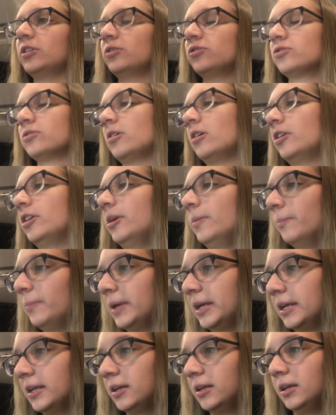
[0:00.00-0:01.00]
those are all in a
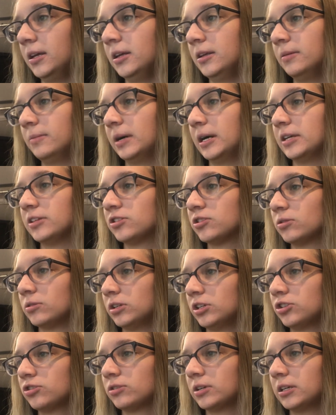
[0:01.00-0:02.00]
bin in my
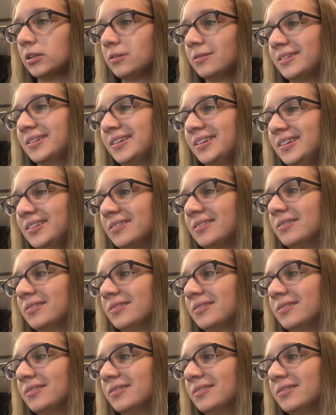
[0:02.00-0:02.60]
storage trailer. I